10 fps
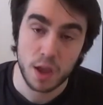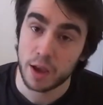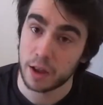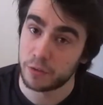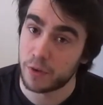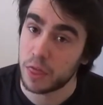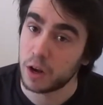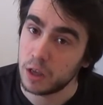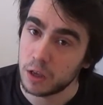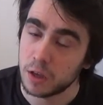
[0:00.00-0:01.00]
And
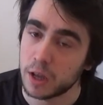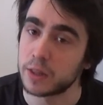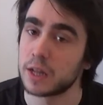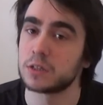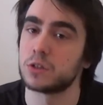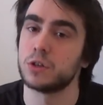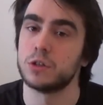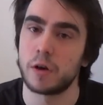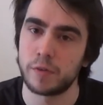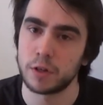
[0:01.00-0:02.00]
finally, and that's the
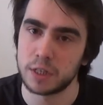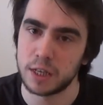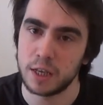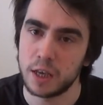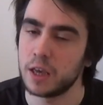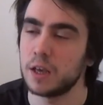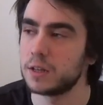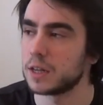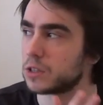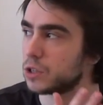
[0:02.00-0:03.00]
novelty here,
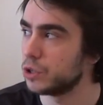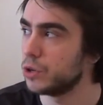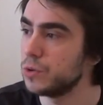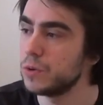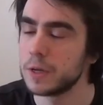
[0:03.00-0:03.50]
that's new,